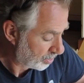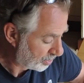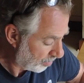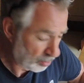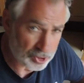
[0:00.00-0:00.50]

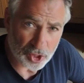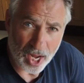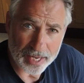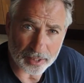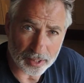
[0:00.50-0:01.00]
double
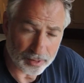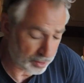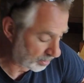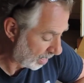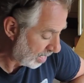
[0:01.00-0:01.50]
check
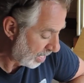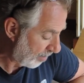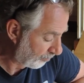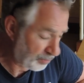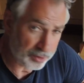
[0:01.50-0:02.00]
that they
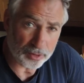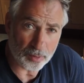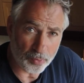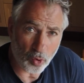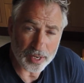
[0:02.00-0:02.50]
have put
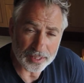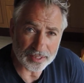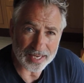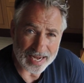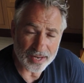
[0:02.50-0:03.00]
the
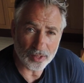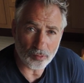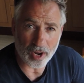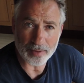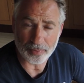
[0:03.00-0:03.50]
points in the
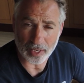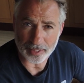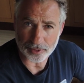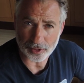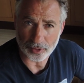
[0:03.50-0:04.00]
right
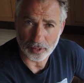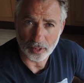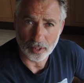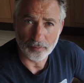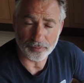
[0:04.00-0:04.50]
place
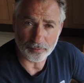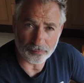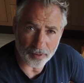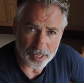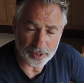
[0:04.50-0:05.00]
for the
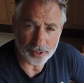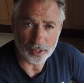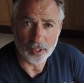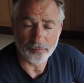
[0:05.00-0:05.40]
fridge,